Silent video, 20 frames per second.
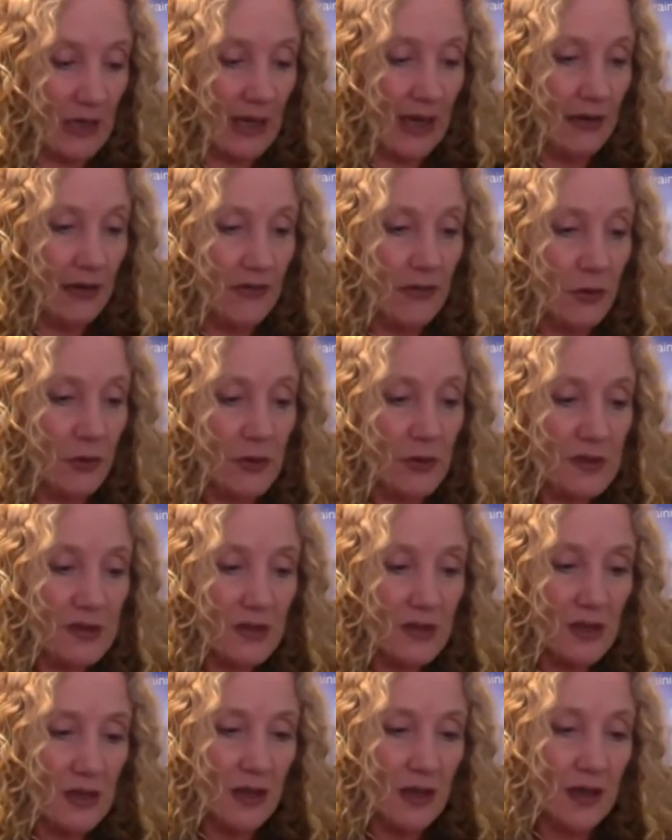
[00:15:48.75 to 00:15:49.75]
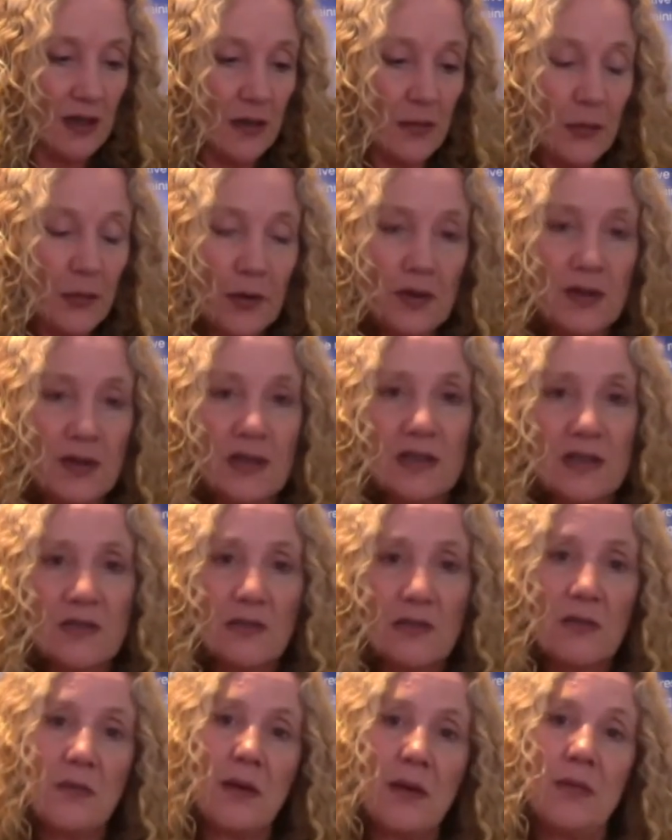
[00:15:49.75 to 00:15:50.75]
And of course, the important thing to
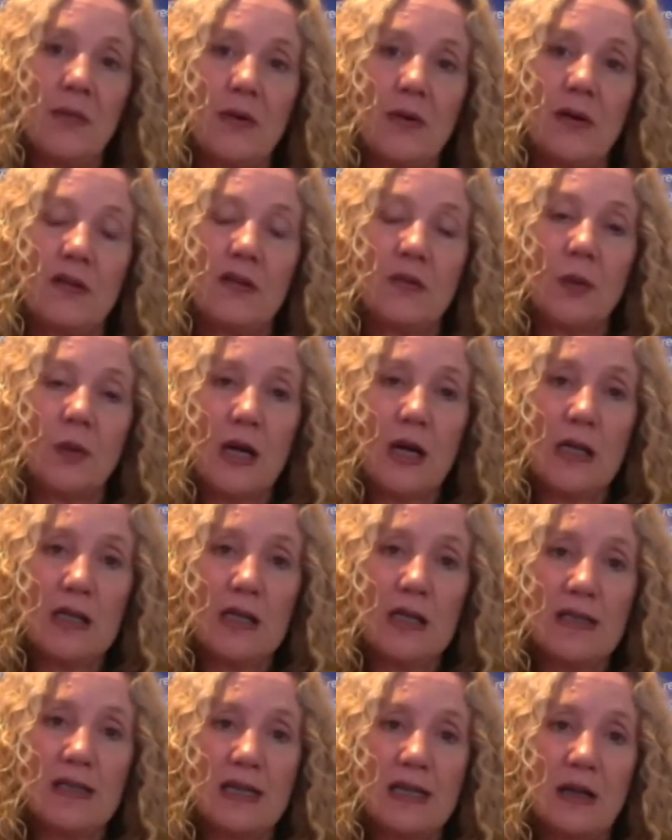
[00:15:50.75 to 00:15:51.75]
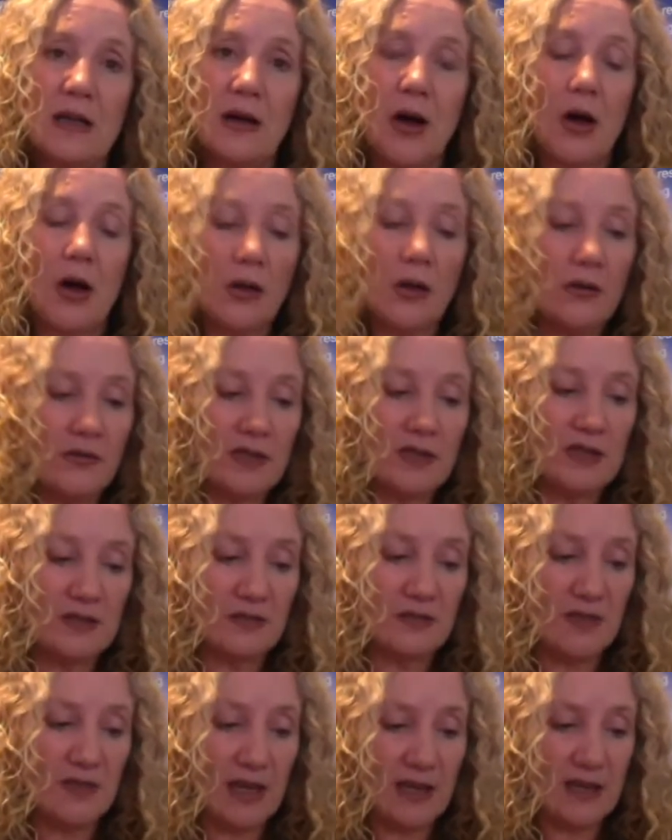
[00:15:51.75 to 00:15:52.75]
remember as well is that all of these
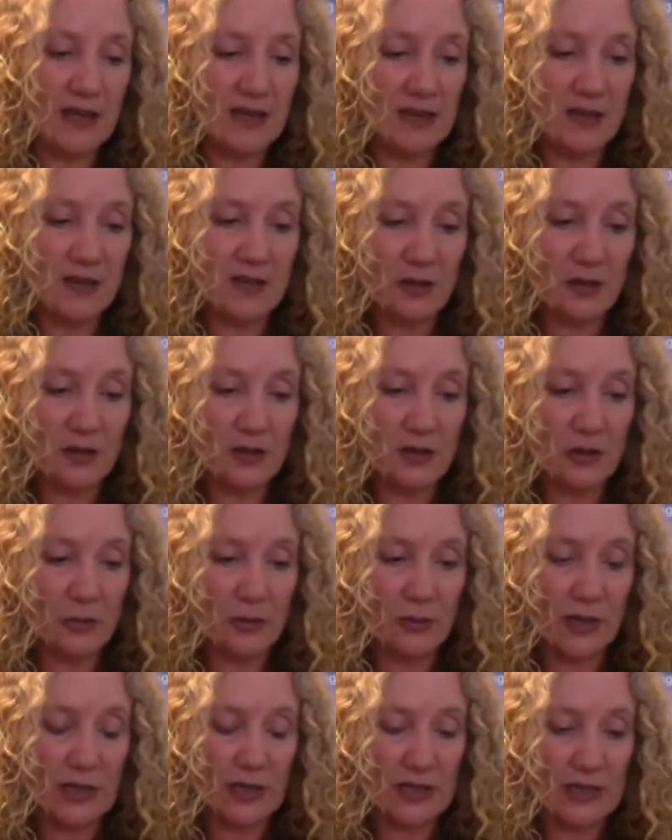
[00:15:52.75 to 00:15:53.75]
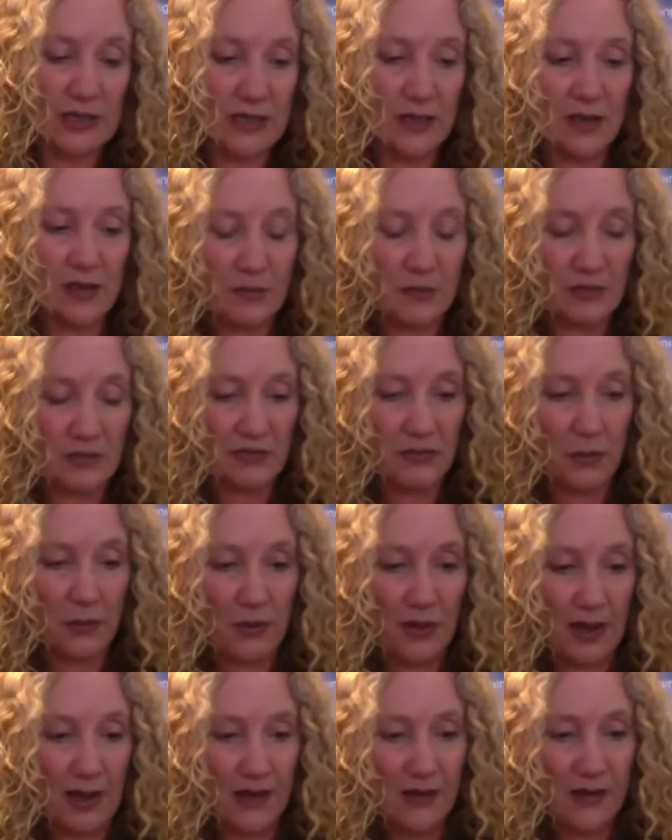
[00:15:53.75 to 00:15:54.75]
events since October 18th and before
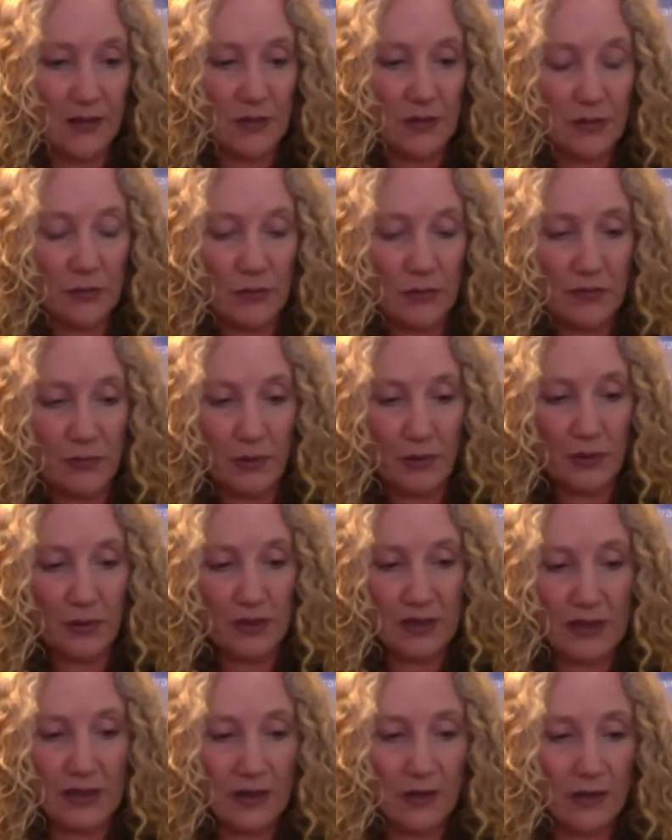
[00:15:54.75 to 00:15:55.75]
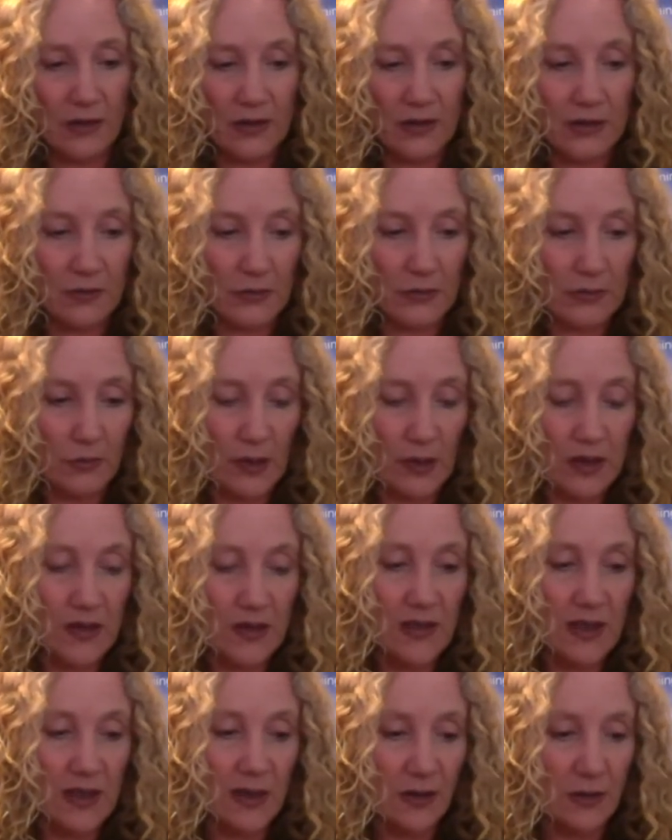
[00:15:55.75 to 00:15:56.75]
that, before the dialogue, when the
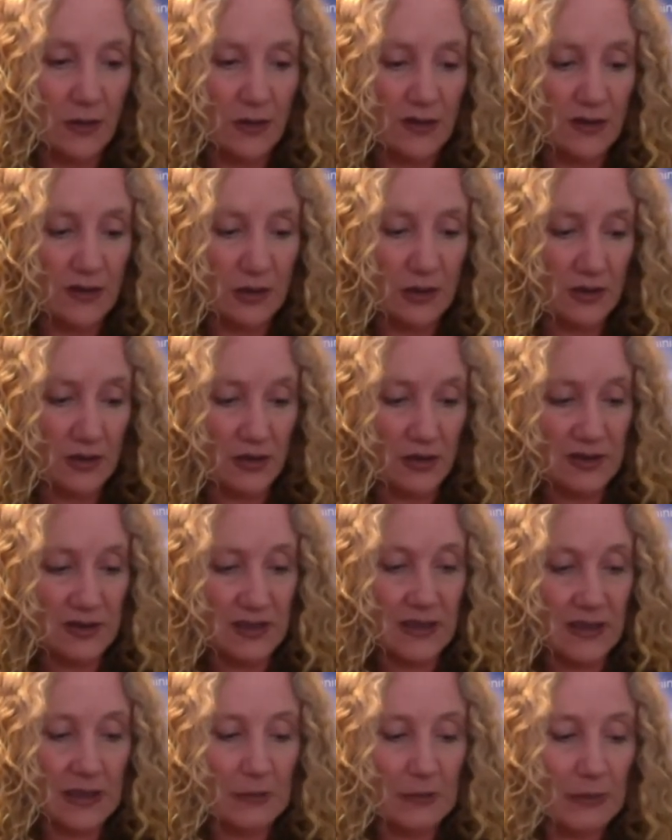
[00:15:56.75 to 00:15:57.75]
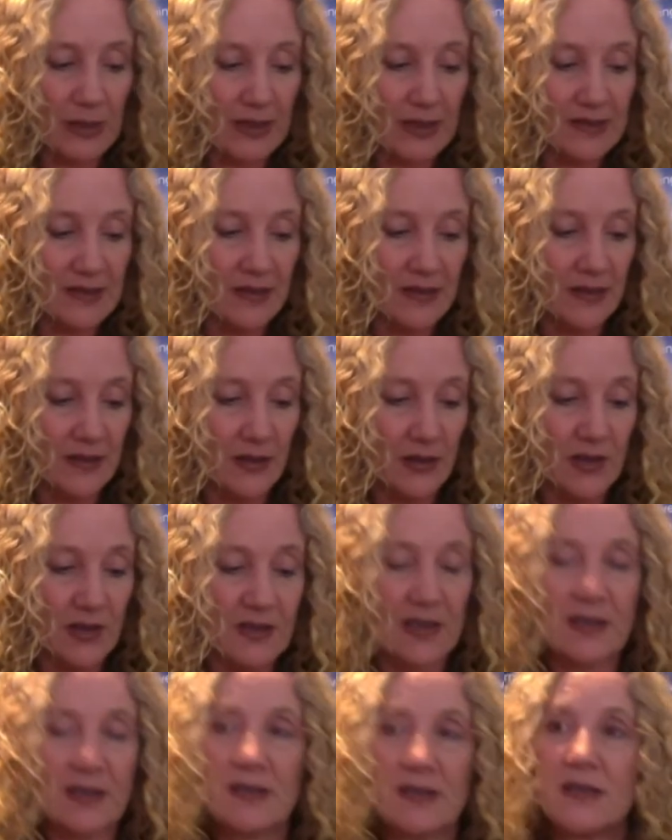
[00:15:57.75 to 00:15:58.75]
dialogue started, are taking place in a
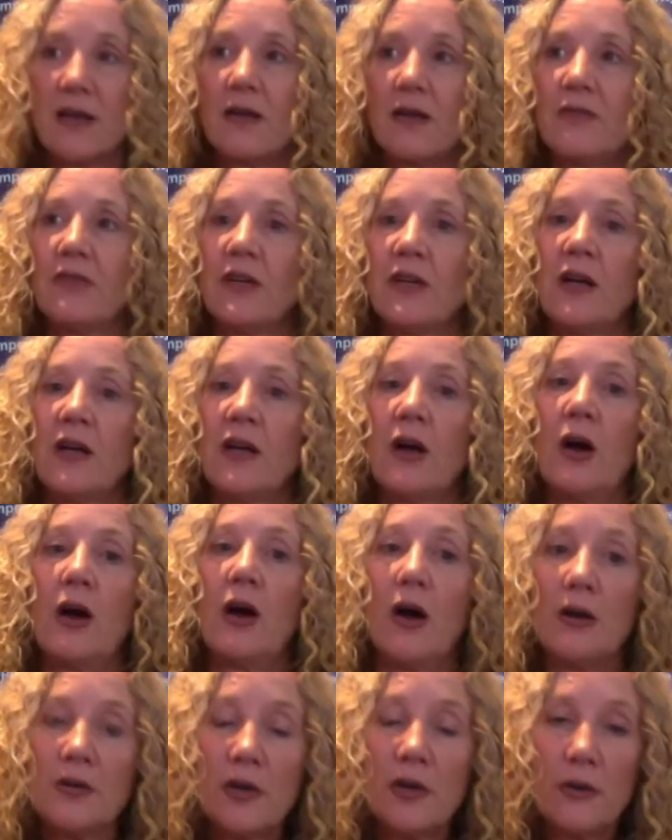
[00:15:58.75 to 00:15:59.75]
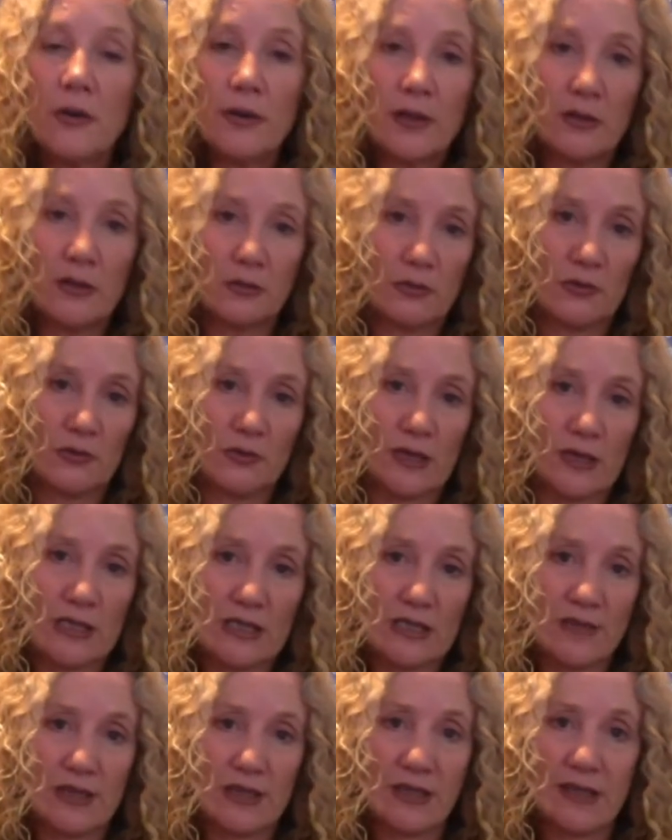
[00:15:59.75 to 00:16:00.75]
context of ongoing human
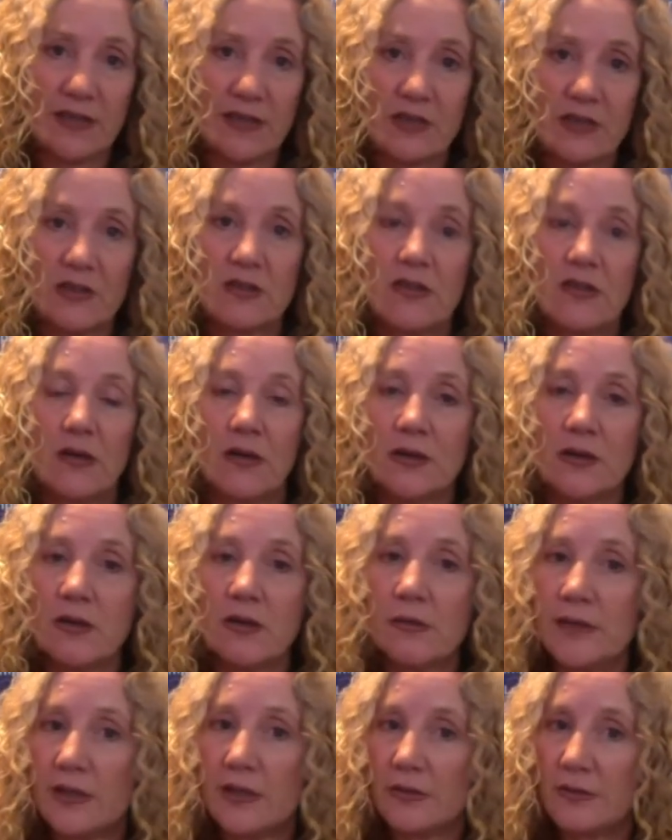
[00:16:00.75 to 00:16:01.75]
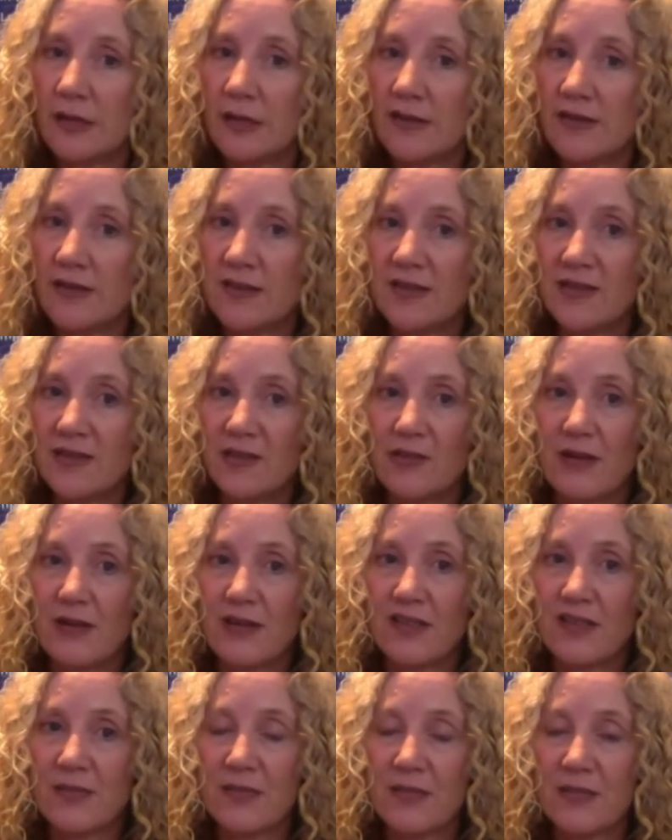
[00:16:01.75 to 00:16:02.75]
rights violations, ongoing arrests and
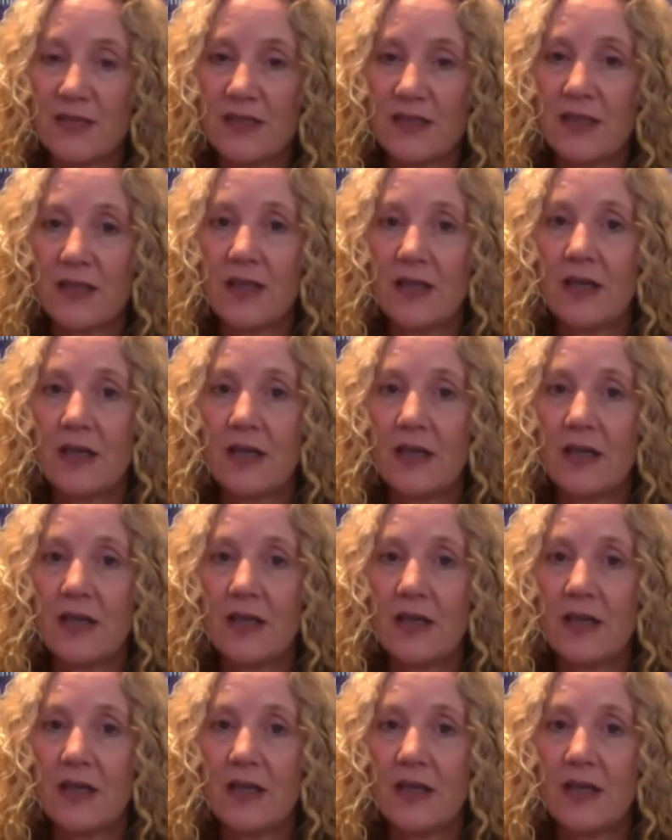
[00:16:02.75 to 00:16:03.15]
harassments,